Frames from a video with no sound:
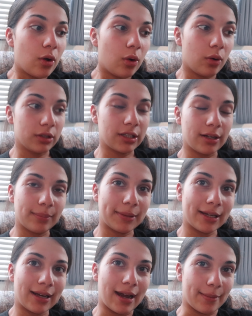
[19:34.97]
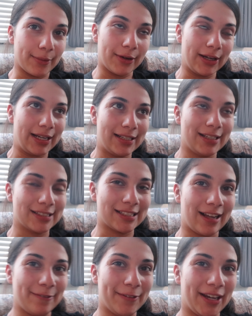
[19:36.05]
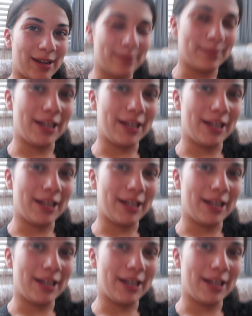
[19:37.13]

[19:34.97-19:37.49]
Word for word: hold up the camera and he's laughing at